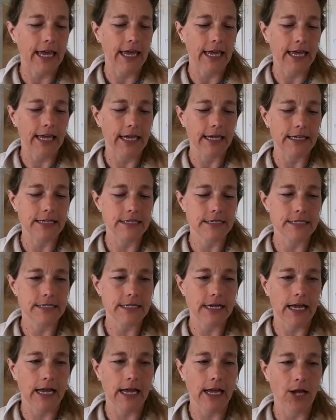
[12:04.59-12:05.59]

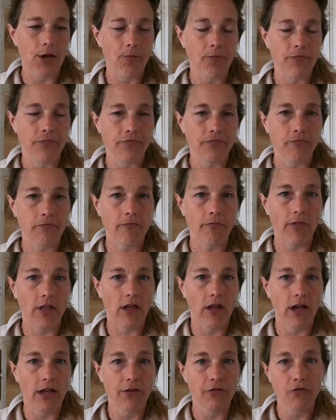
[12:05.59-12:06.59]
and I